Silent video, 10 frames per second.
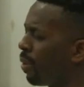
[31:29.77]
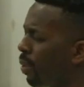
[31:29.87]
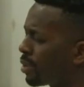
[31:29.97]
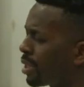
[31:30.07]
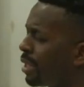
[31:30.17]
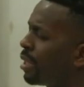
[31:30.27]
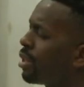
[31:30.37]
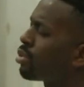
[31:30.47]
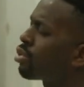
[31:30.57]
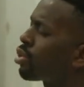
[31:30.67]
altar
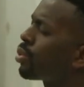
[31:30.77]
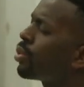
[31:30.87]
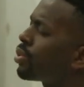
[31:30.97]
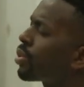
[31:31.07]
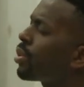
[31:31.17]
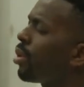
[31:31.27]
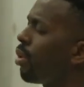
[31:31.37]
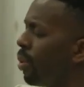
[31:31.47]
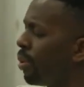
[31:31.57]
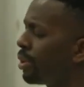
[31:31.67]
to the
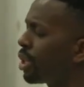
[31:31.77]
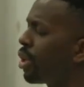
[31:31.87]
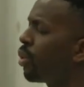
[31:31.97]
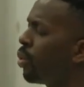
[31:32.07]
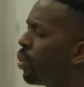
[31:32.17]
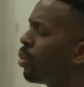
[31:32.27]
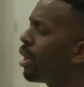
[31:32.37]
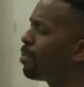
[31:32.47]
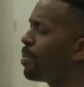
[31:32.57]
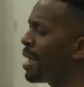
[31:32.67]
Lord who
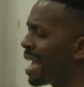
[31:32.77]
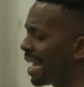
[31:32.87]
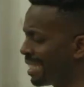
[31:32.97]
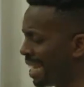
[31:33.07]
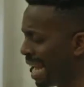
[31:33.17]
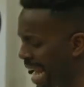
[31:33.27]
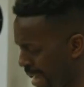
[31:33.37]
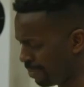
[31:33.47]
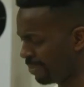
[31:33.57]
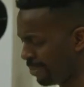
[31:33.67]
appeared to
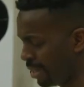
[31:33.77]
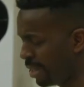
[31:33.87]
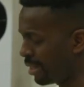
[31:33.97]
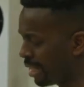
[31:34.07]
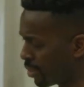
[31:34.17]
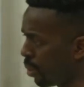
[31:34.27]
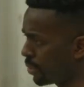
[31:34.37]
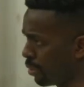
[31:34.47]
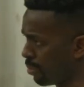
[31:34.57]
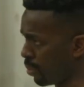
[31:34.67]
him. This
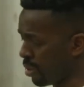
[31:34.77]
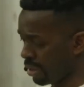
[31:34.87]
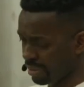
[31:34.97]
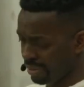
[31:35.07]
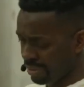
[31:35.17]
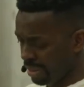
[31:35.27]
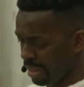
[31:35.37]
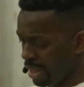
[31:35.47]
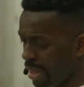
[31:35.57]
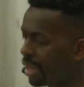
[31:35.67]
altar number one.
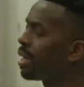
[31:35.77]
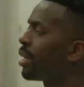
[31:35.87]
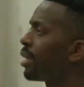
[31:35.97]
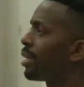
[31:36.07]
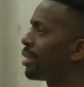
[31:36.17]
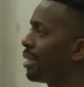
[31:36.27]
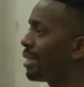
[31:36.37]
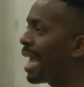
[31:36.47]
The